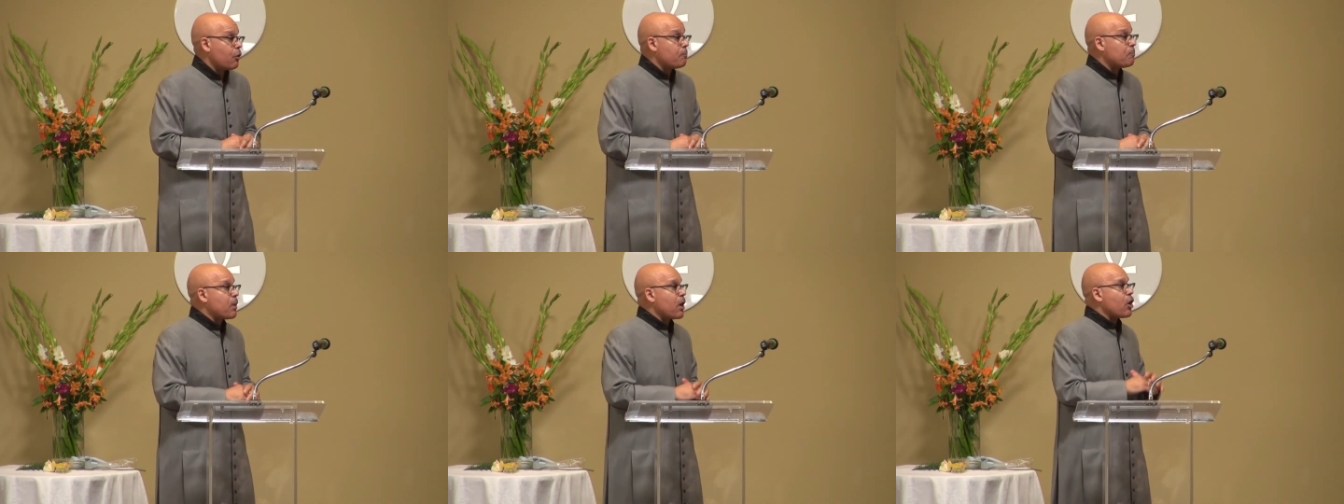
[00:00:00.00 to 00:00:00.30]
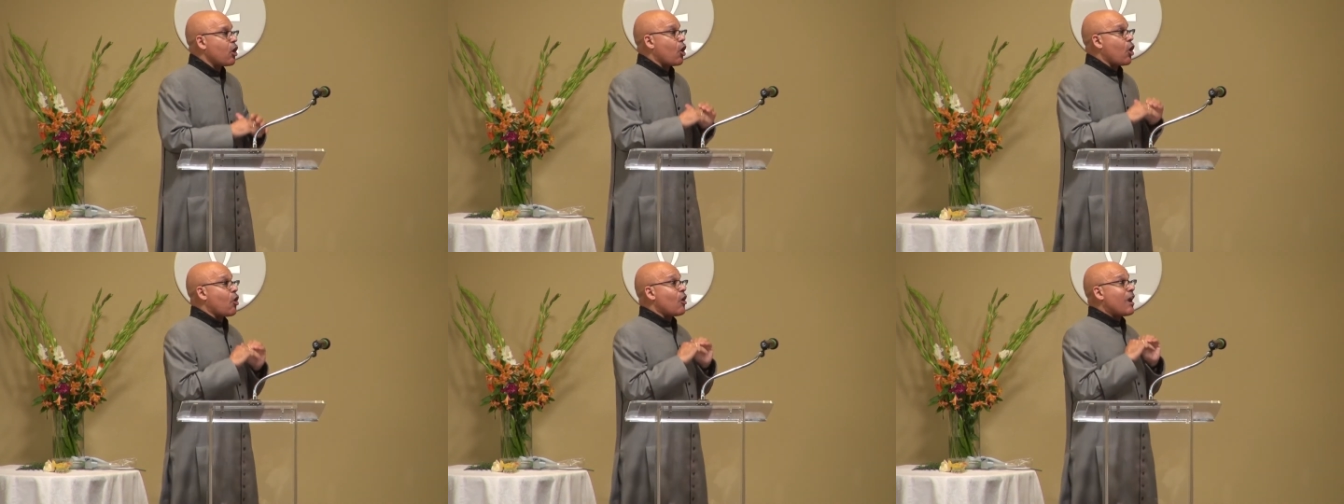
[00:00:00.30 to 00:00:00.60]
But
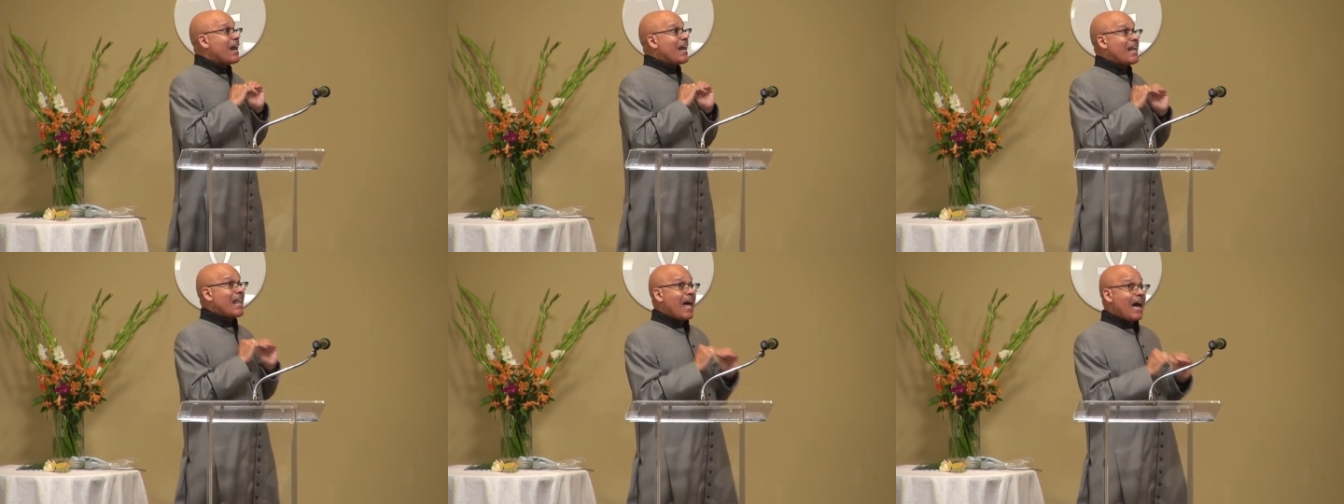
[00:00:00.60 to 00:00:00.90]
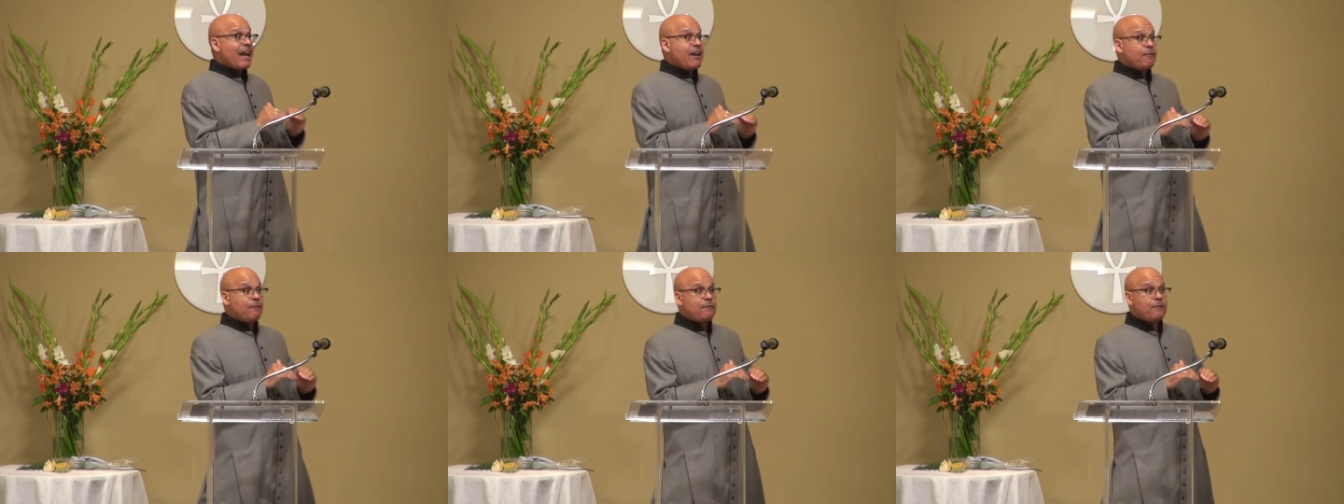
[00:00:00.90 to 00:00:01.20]
her
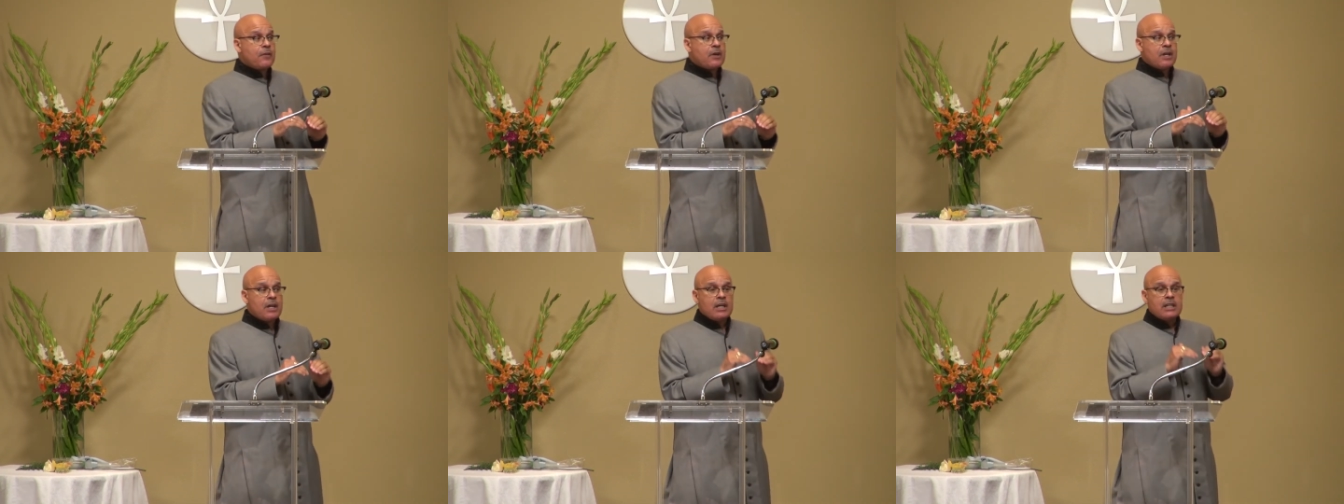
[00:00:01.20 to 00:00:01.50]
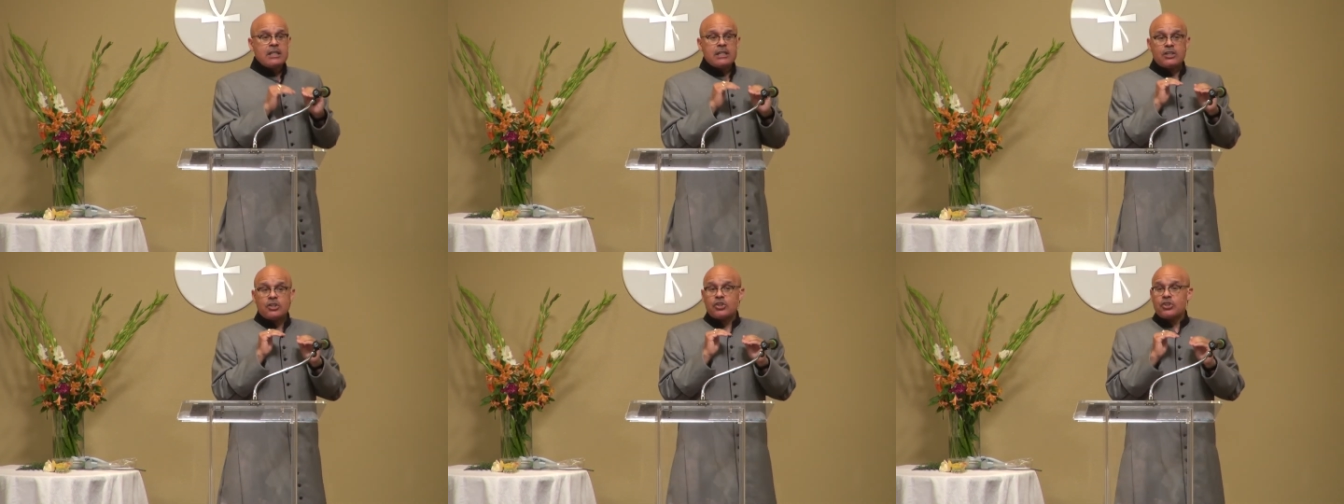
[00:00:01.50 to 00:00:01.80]
life
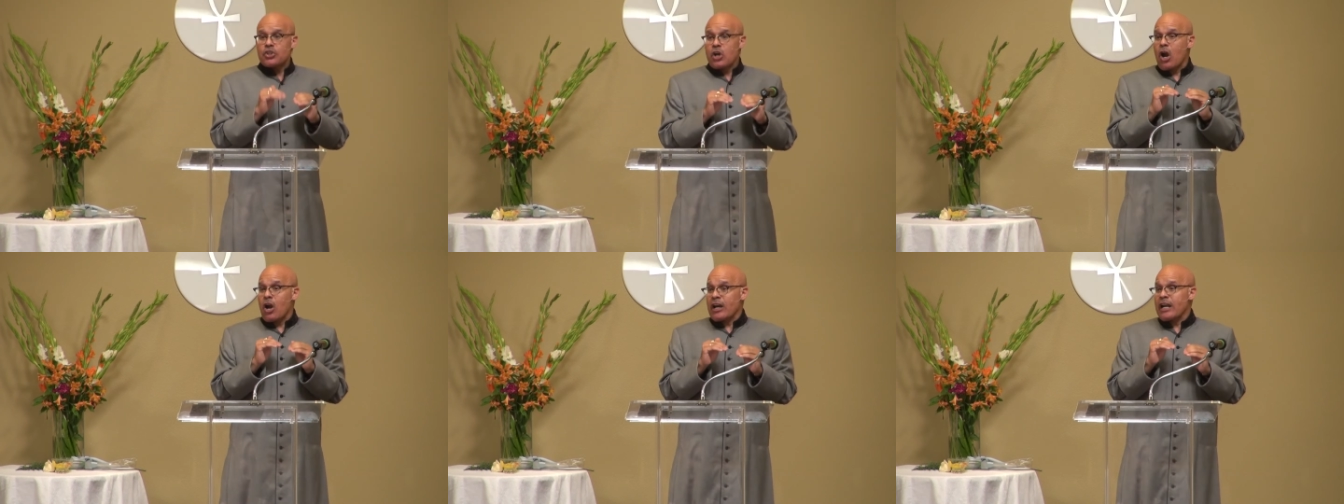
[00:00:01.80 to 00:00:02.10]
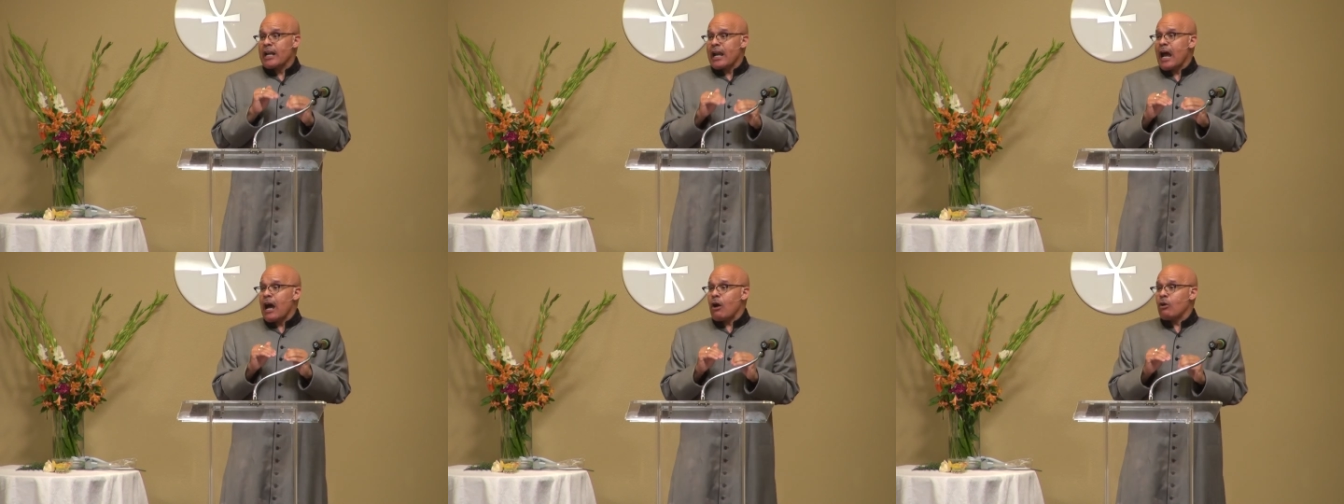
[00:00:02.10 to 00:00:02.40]

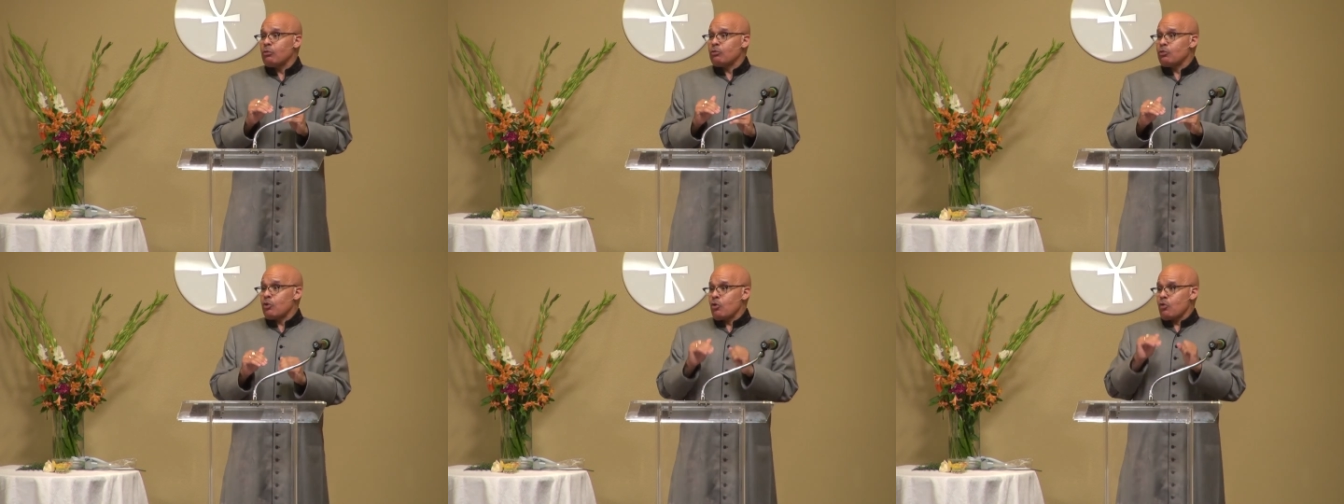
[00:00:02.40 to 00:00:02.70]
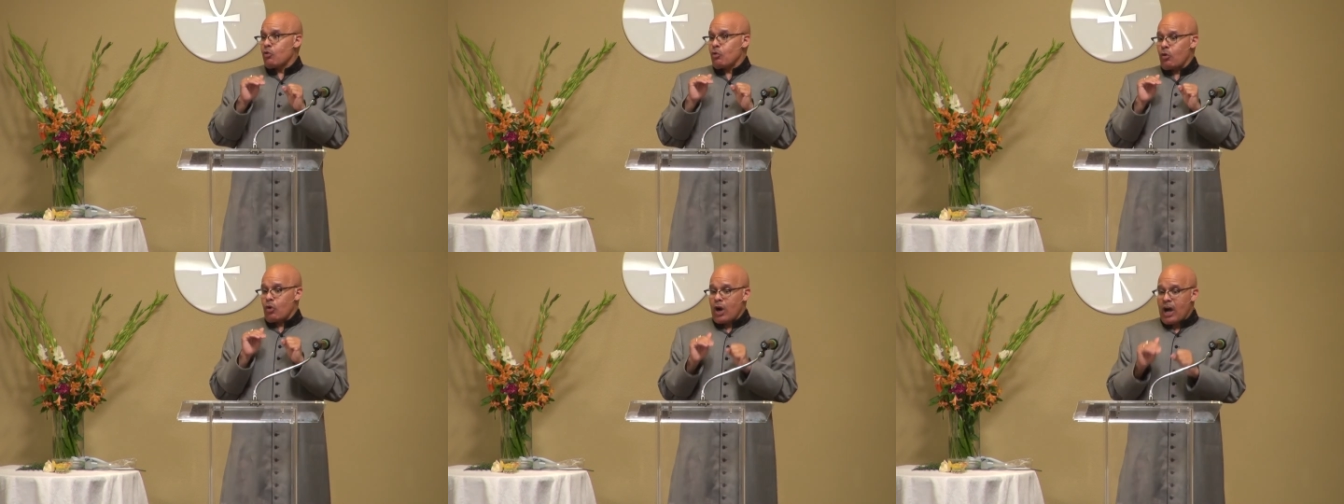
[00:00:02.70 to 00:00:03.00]
started out
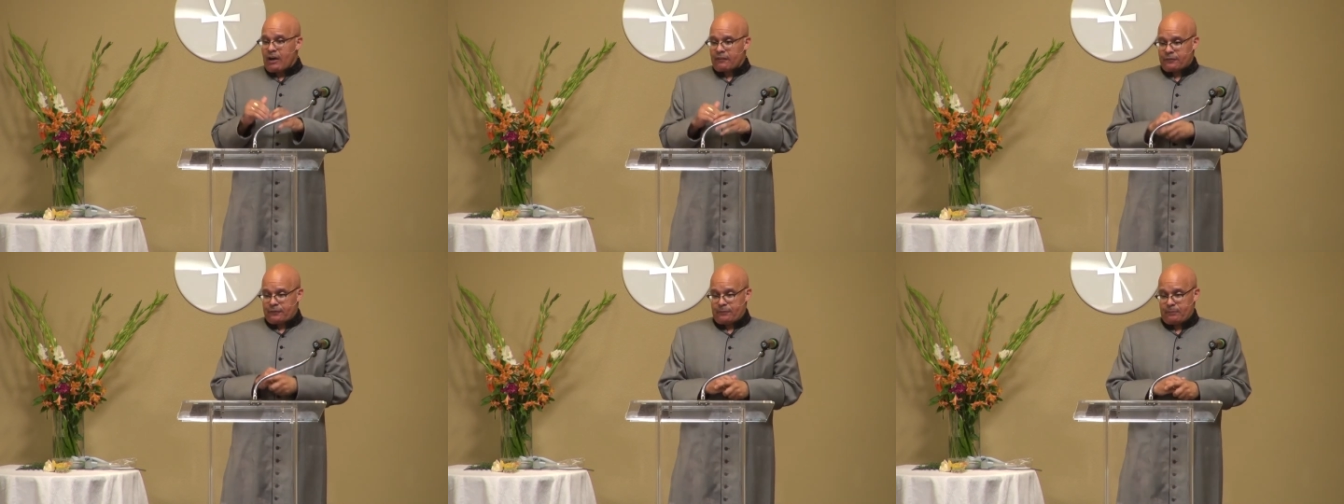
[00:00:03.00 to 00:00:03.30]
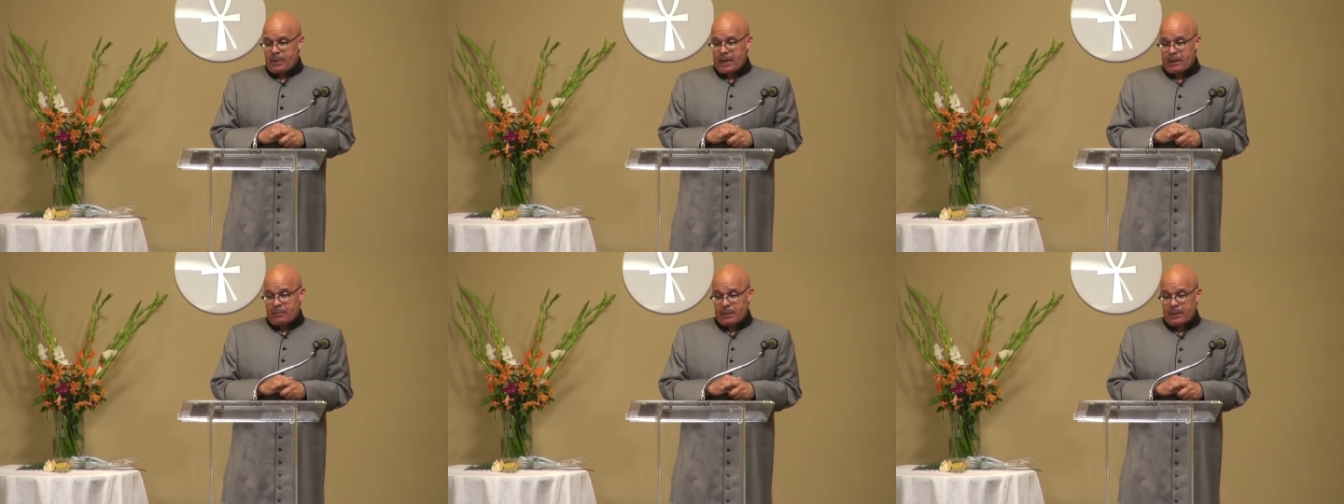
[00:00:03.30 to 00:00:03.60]
rough,
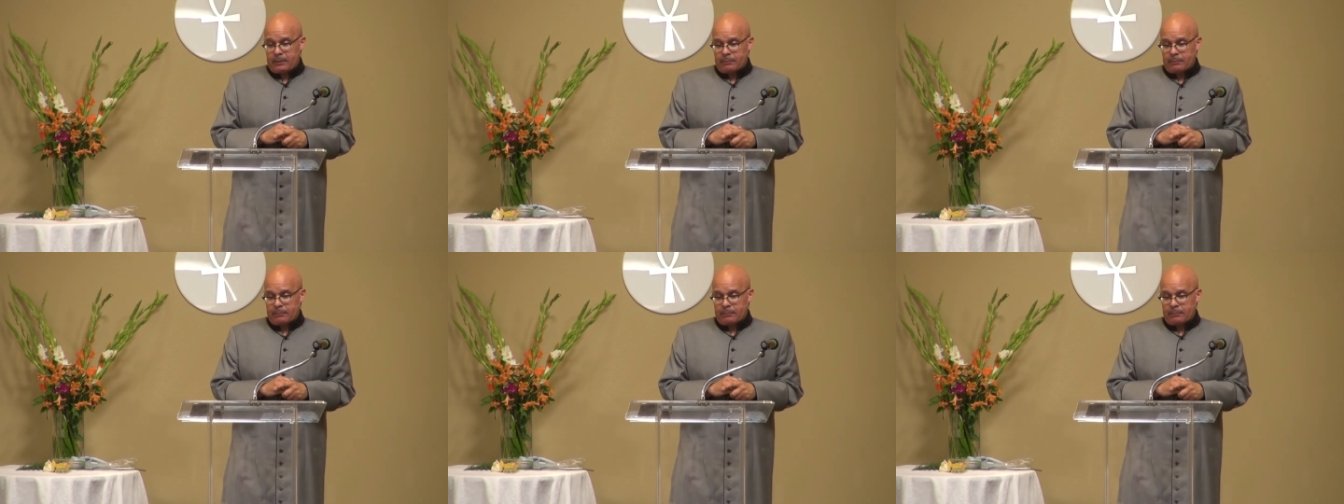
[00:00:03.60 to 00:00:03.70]
baby.